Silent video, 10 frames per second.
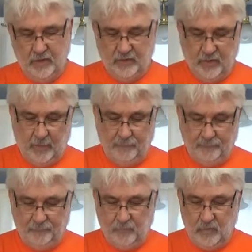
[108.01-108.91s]
So,
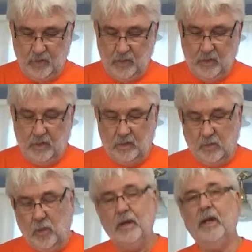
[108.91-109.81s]
the
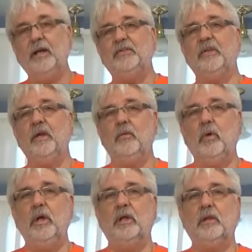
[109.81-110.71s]
one nice thing
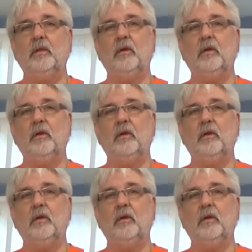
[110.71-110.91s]
with